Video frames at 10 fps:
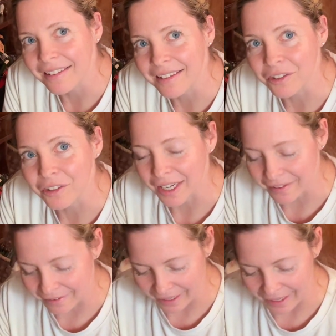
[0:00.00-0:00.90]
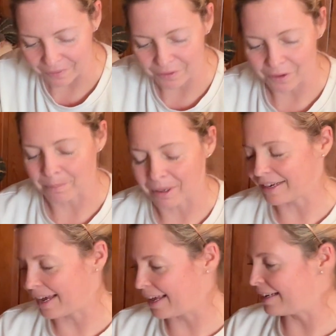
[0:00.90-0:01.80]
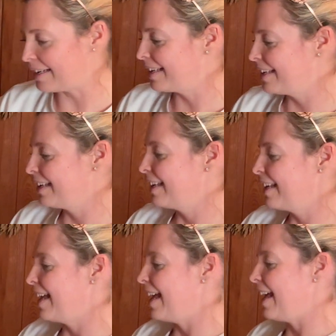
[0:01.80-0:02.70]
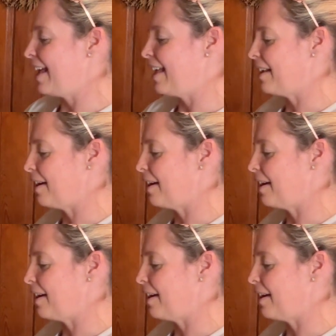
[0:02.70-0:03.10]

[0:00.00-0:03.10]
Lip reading: that she had saved from my dad. And